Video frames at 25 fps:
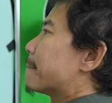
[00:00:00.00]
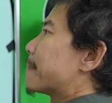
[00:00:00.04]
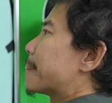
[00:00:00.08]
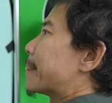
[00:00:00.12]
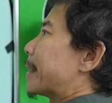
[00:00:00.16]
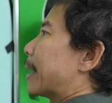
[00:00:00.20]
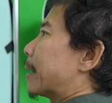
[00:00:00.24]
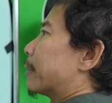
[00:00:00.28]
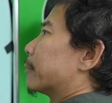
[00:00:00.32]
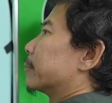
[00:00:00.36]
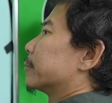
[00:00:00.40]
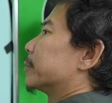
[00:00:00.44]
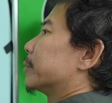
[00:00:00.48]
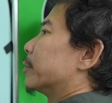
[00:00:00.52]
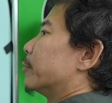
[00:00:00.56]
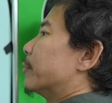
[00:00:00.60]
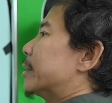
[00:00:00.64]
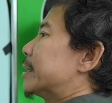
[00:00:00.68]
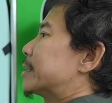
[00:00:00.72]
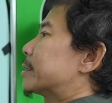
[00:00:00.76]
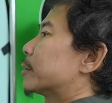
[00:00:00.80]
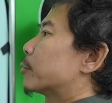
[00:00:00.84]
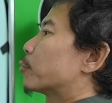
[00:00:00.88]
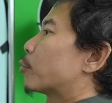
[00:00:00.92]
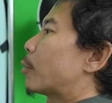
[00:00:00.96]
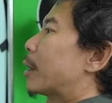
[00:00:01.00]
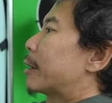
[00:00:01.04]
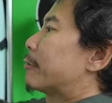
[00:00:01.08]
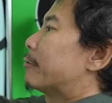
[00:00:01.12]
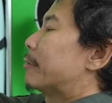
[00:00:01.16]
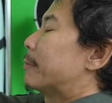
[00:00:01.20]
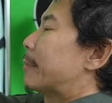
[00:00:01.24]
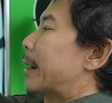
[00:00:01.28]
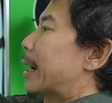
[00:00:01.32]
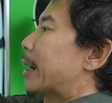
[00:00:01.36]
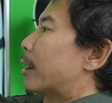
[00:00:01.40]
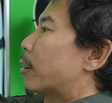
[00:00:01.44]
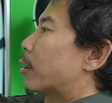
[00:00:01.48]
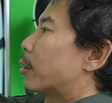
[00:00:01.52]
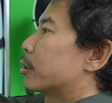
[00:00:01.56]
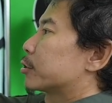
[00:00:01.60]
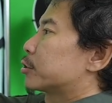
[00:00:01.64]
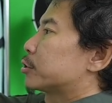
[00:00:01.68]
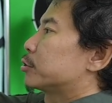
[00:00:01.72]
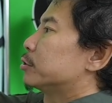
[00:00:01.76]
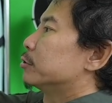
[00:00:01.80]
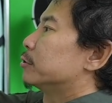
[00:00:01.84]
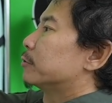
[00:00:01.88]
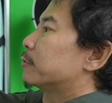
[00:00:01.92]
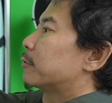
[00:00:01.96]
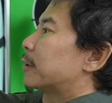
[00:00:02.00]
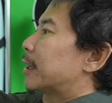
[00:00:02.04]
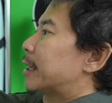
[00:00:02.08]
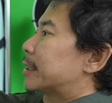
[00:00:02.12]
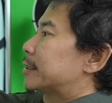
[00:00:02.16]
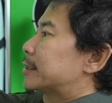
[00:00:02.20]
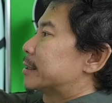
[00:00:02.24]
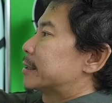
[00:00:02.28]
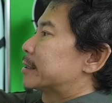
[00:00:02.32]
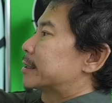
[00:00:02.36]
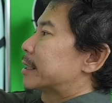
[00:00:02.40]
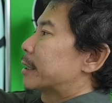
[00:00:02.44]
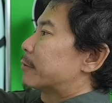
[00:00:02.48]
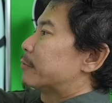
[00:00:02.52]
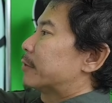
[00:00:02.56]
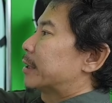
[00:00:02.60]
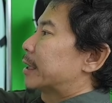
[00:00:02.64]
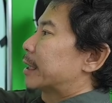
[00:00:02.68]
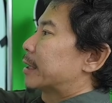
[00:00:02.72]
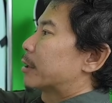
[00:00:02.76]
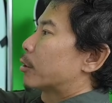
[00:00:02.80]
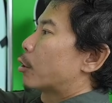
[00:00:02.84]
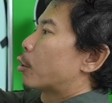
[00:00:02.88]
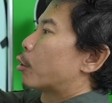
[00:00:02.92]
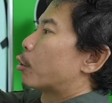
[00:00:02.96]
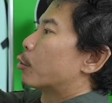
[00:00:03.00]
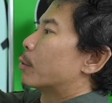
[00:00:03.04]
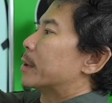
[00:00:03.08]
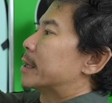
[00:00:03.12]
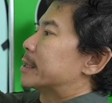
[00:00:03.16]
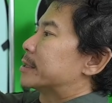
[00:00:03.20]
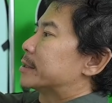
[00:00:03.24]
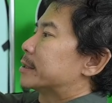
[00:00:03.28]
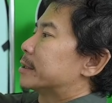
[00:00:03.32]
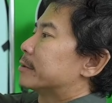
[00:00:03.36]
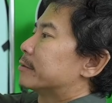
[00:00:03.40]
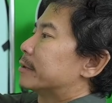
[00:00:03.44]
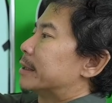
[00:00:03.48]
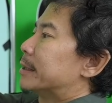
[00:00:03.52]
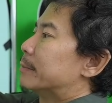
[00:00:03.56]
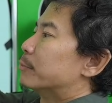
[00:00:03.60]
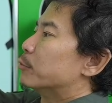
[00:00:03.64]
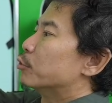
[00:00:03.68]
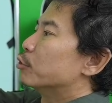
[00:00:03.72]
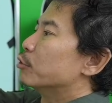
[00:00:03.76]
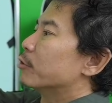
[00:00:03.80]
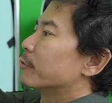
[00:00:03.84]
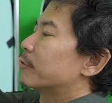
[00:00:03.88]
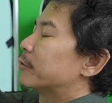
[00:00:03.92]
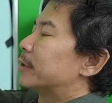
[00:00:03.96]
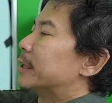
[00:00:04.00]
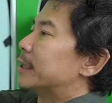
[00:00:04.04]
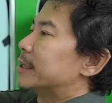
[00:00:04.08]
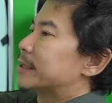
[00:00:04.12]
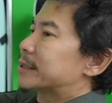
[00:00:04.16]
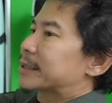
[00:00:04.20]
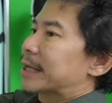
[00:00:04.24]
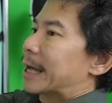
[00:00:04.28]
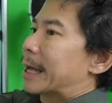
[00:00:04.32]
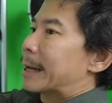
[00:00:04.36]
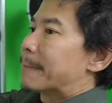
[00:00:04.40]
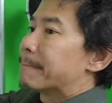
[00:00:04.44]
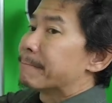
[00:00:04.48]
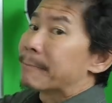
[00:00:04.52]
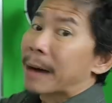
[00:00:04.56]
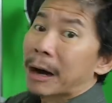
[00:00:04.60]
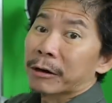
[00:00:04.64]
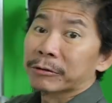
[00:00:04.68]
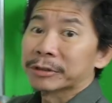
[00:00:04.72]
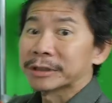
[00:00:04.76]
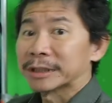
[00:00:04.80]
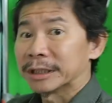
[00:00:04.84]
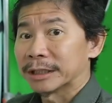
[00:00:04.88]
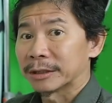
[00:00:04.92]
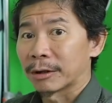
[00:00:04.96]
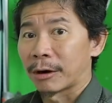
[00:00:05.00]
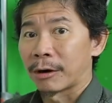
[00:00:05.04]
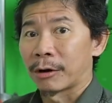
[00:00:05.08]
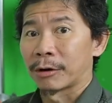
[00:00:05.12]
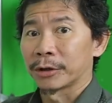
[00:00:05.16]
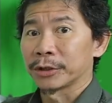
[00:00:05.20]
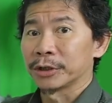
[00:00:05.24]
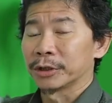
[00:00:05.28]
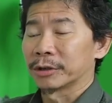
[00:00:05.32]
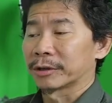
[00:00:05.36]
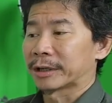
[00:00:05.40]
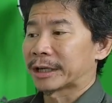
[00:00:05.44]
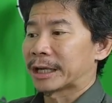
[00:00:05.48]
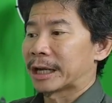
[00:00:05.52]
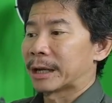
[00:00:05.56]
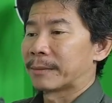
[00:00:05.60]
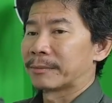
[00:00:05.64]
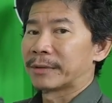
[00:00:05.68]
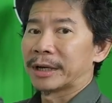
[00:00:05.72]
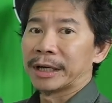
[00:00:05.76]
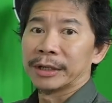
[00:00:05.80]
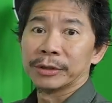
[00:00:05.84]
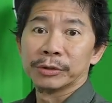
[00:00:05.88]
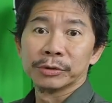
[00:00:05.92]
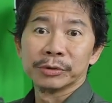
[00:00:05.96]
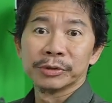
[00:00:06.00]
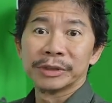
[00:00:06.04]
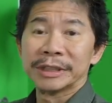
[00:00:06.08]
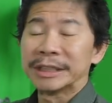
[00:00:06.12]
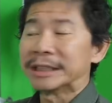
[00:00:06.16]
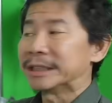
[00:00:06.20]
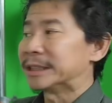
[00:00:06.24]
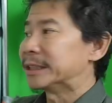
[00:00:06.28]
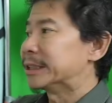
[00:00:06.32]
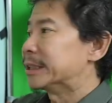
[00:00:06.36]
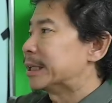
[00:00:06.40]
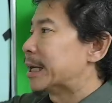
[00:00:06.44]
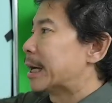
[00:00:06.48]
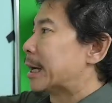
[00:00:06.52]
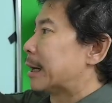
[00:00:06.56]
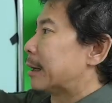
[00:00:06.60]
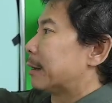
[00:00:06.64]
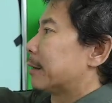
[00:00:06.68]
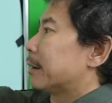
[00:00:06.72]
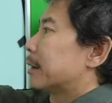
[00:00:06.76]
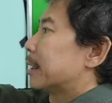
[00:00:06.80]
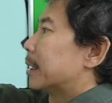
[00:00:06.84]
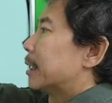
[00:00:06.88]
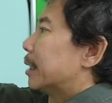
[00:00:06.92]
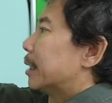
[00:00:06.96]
Now, the reason why we buy a hot shoe flash is that we can always still remove this and mount it on your camera and do TTL